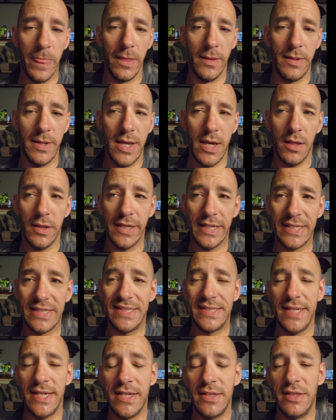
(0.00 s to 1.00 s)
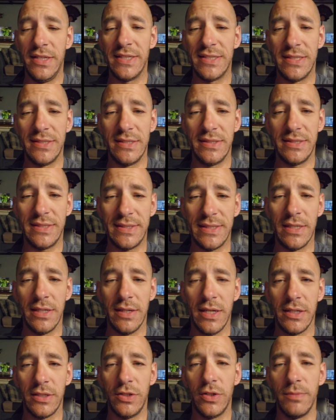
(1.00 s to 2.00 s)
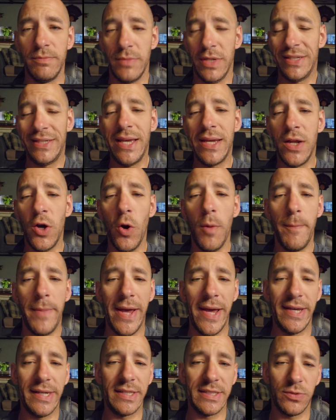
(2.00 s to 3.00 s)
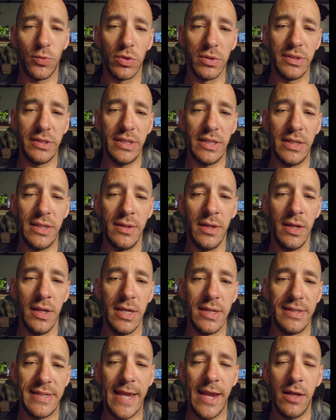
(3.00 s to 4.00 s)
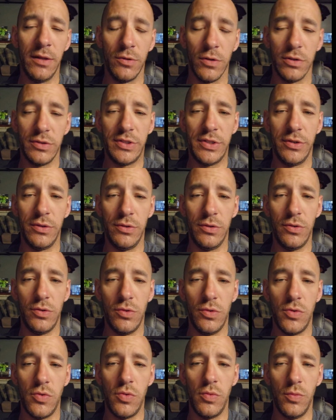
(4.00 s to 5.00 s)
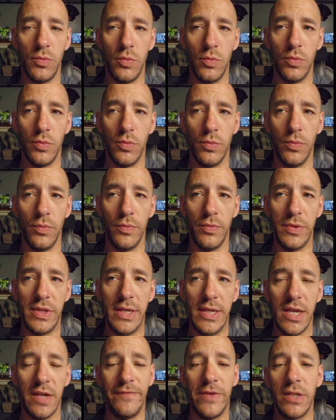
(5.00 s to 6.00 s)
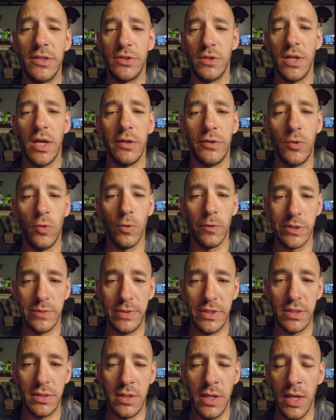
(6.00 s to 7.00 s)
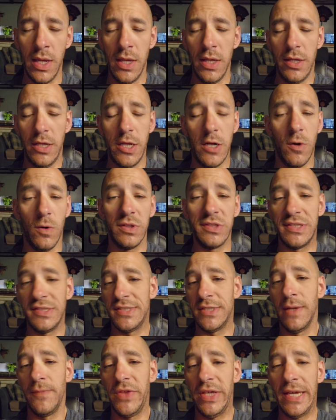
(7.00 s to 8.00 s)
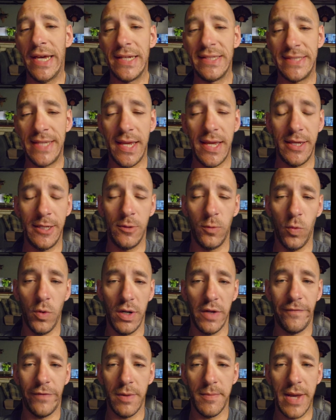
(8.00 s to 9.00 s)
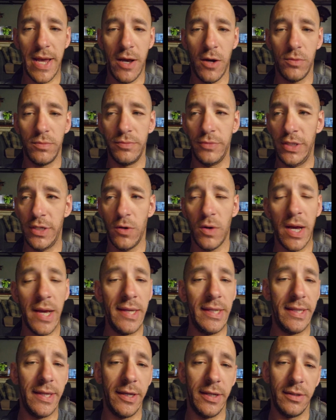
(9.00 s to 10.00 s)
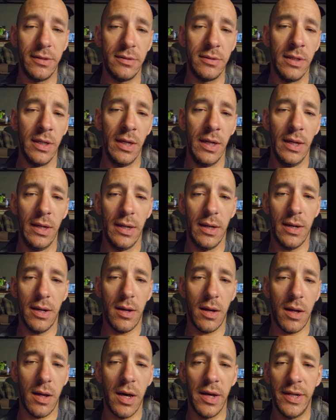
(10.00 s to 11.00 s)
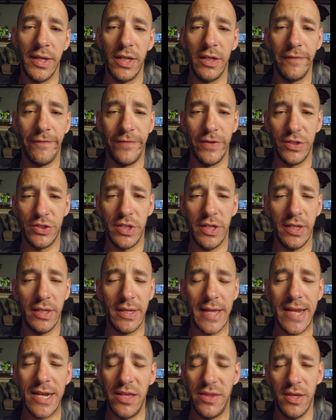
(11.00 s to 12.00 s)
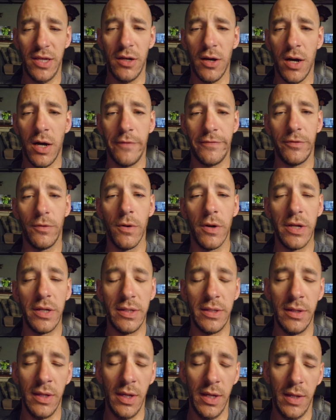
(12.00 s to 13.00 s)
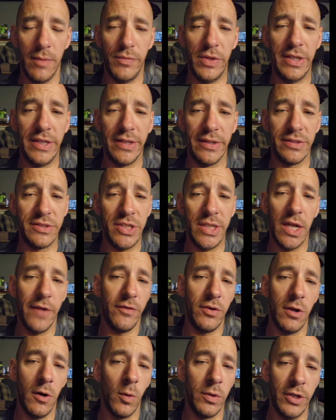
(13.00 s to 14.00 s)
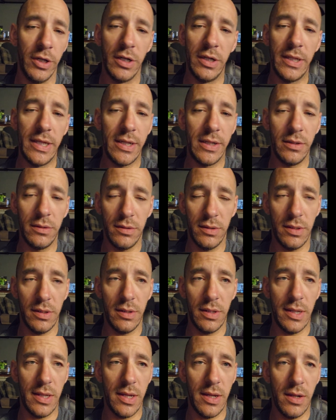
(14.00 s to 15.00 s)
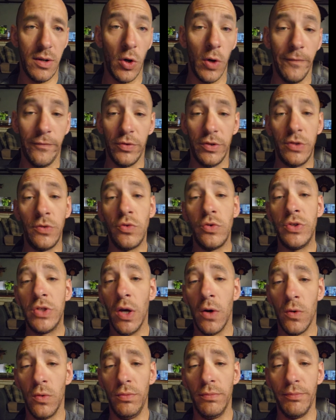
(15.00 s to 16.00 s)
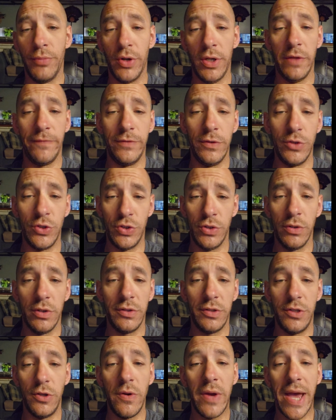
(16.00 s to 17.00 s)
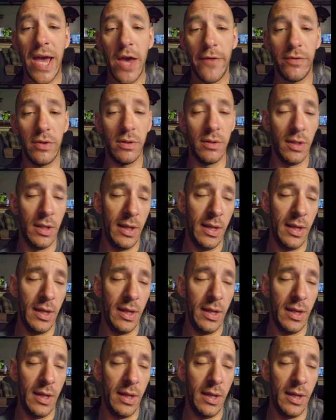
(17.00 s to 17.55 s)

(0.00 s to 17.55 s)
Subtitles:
Now, like I said, this is a get-home bag is really tailored to the adventure outdoorsman. This is something I take if I'm out, hiking, hunting, fishing, anything off-grid, because you never know when you're going to need it, and hopefully you don't, but if you should, you have it.